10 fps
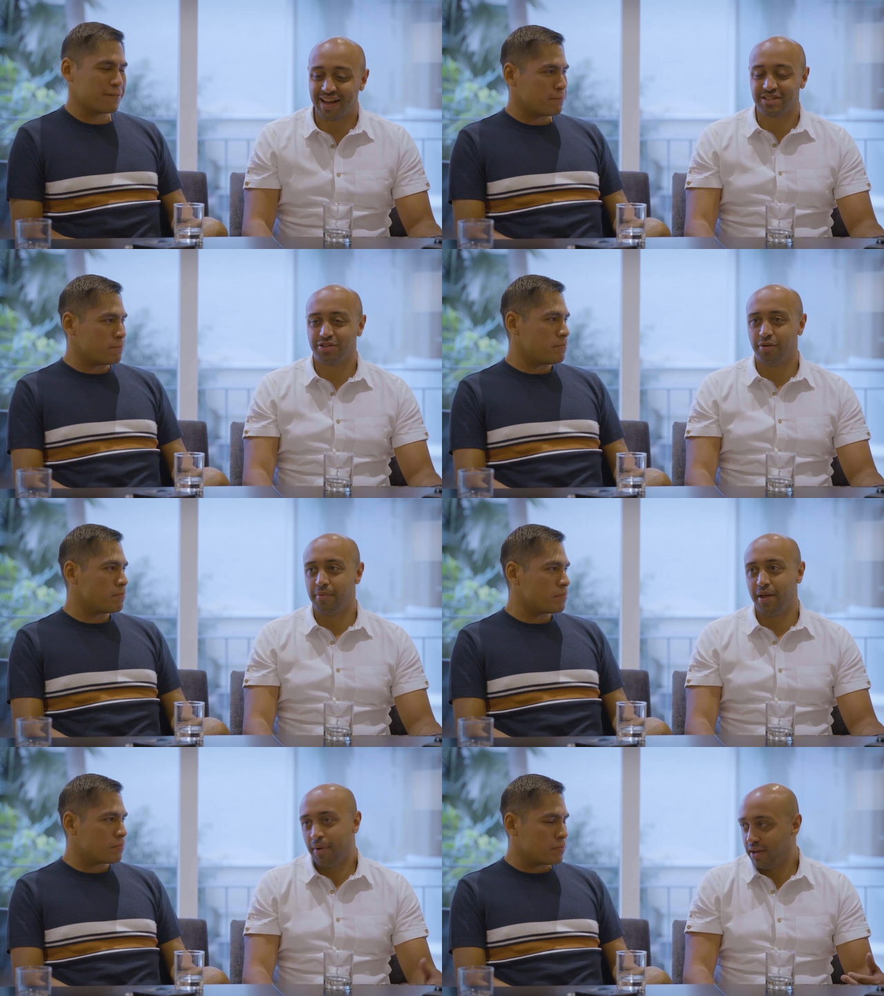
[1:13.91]
Speaker 1: Yeah, so
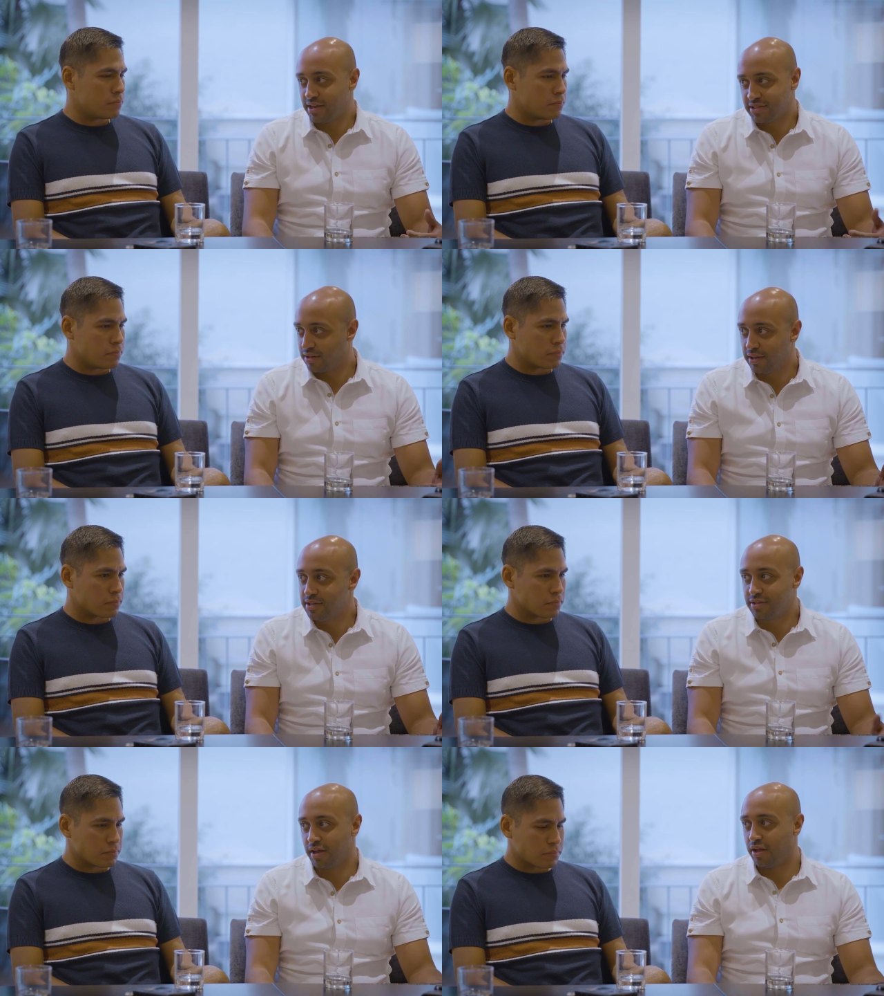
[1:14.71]
in my case, at
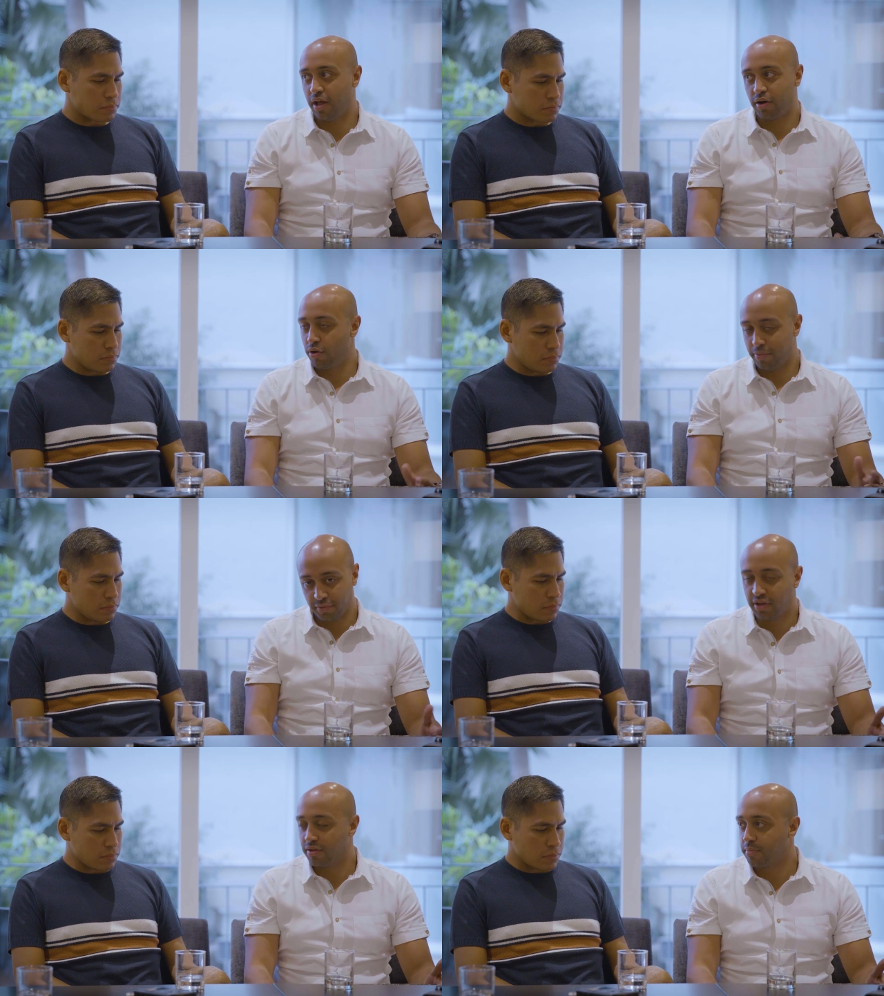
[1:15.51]
least, I don't know
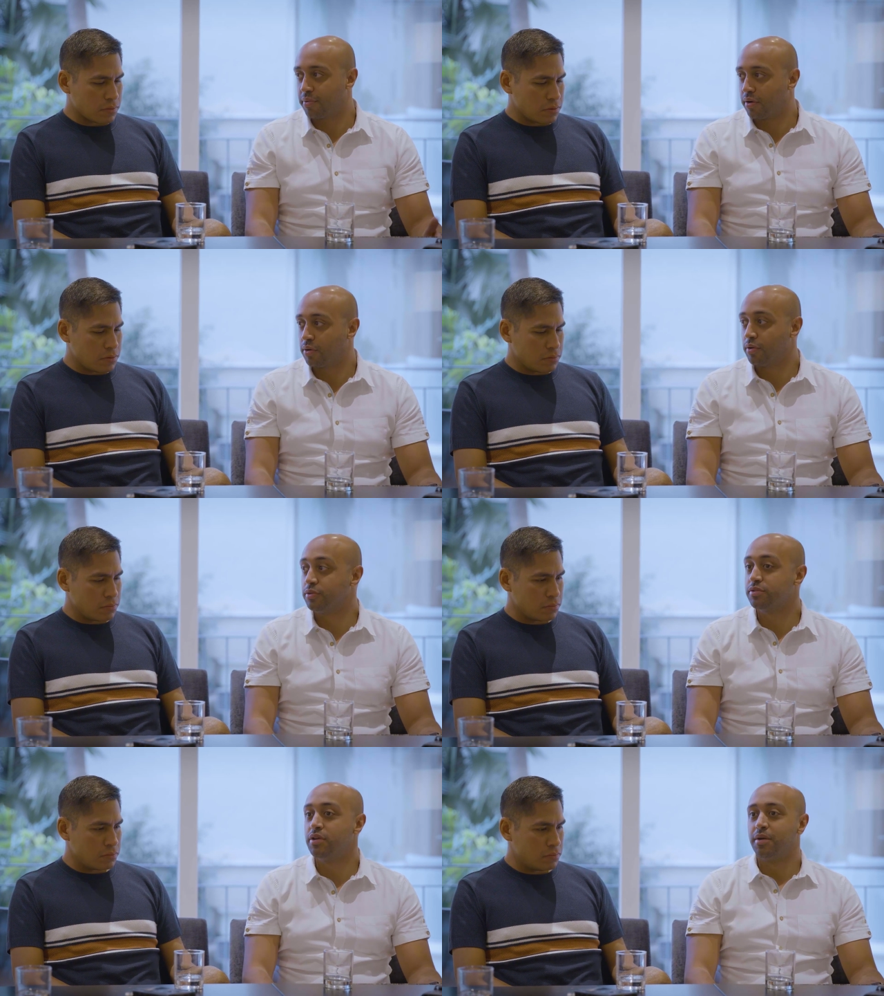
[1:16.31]
about the other
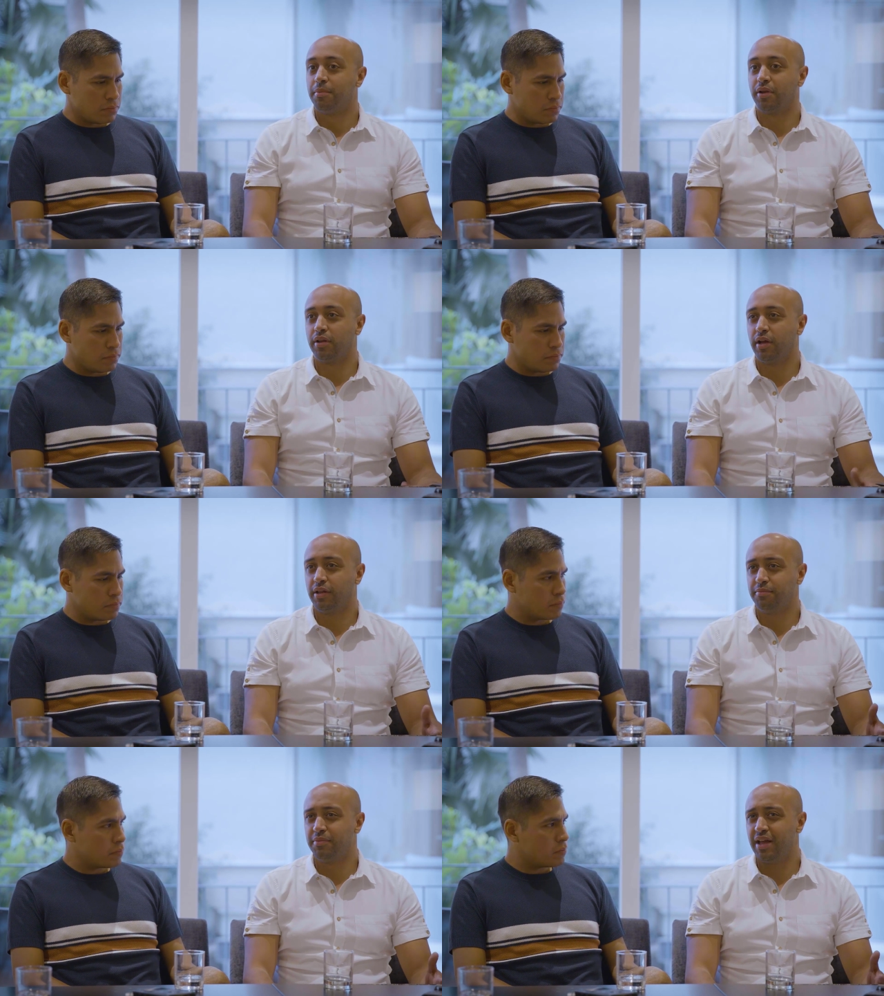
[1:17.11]
protocols, but
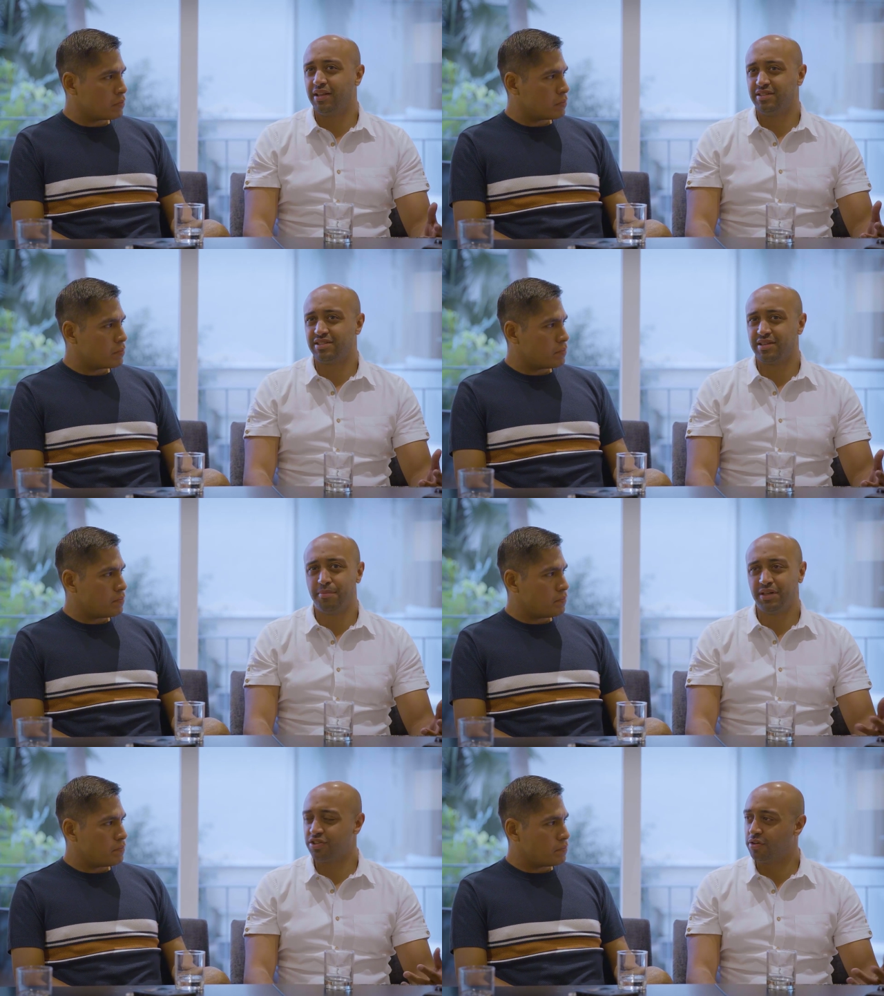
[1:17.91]
like it's a
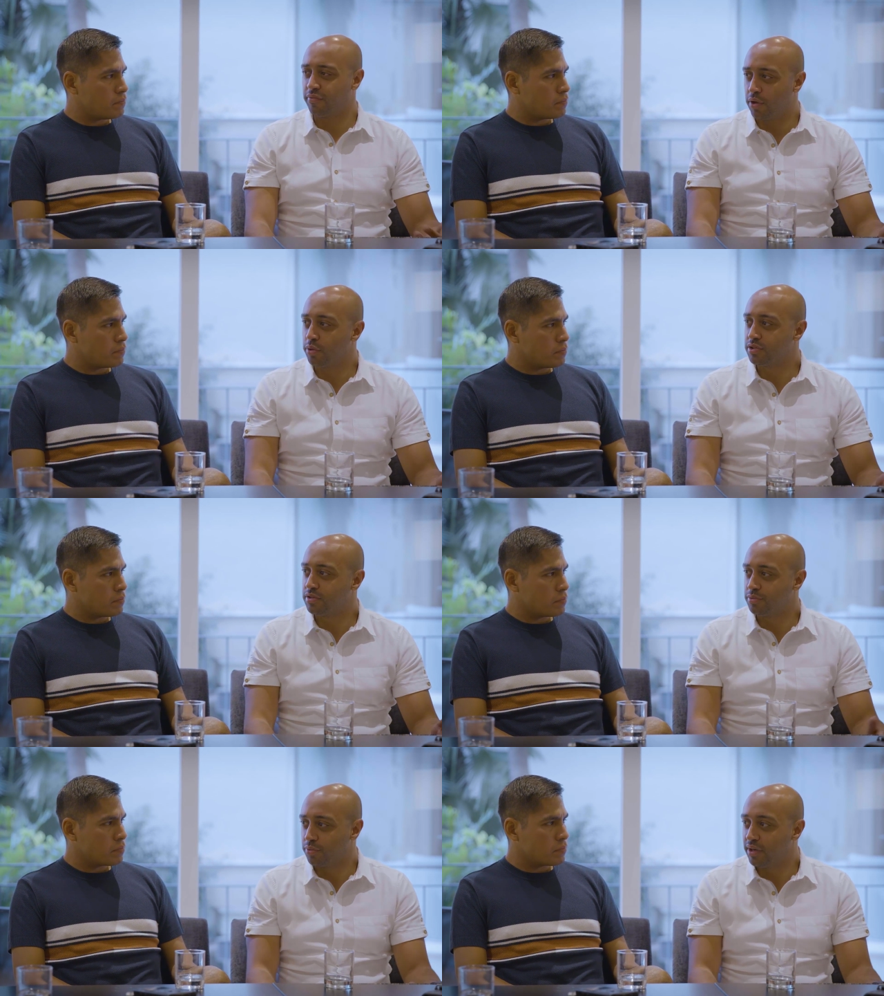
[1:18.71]
mixture of
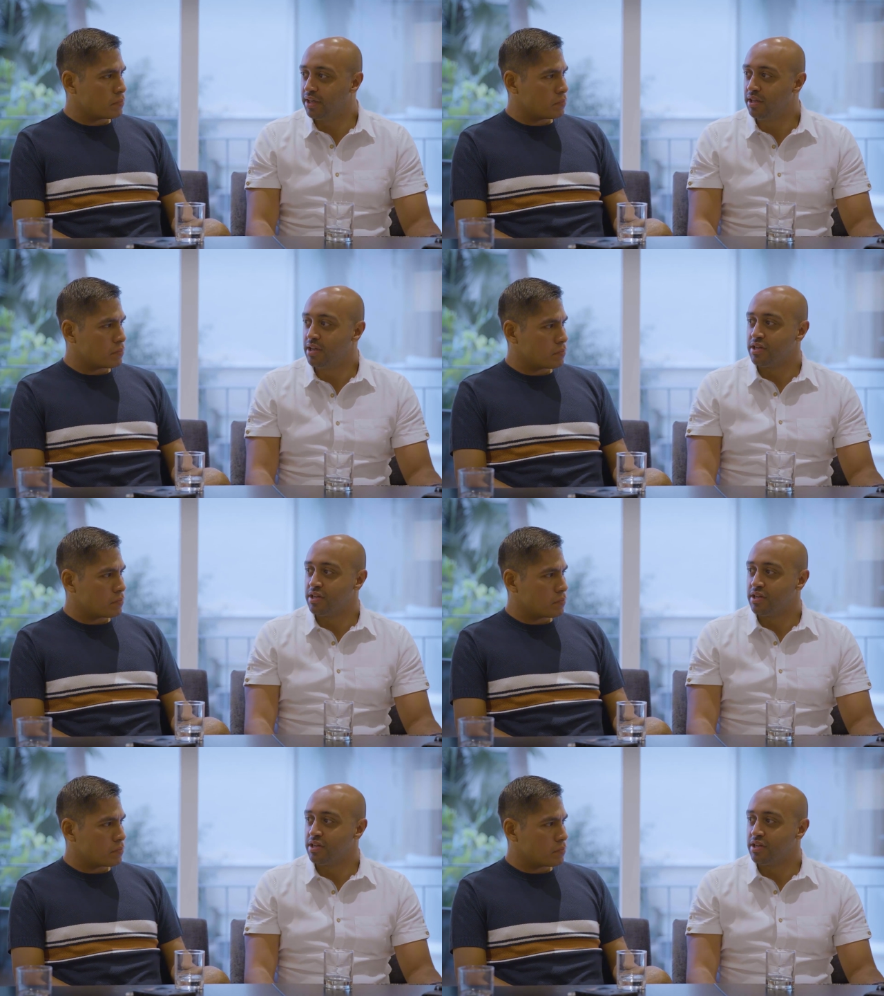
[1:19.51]
those, really.